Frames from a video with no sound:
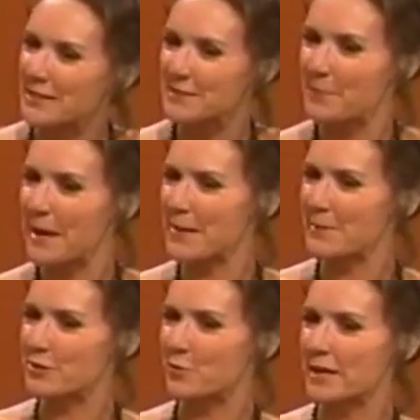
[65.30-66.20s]
has a
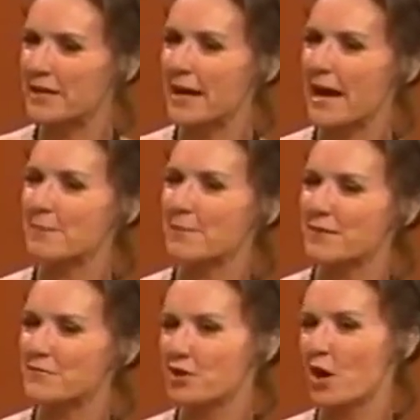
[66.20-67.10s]
baby, 29
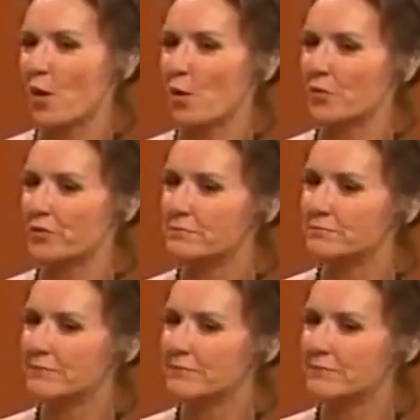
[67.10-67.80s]
months old.